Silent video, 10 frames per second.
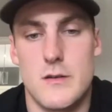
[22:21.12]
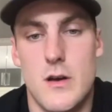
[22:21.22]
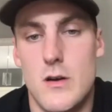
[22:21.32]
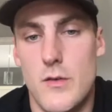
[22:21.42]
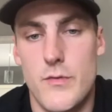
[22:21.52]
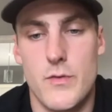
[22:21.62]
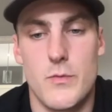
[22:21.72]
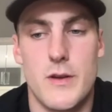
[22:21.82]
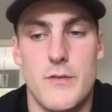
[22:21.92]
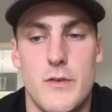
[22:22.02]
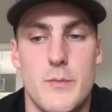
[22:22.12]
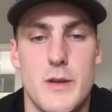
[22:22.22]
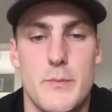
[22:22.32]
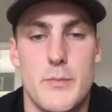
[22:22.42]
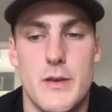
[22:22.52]
golf, or whatever it
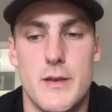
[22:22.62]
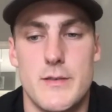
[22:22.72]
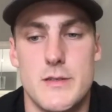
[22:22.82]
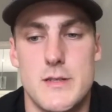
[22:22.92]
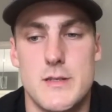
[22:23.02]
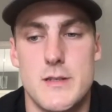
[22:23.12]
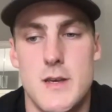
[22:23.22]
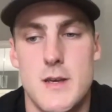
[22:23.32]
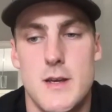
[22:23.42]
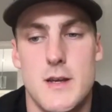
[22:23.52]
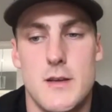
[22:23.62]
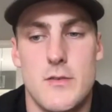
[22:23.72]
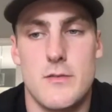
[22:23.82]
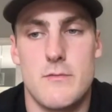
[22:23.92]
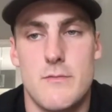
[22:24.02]
might be, and just
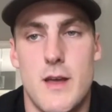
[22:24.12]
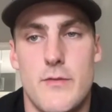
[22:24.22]
have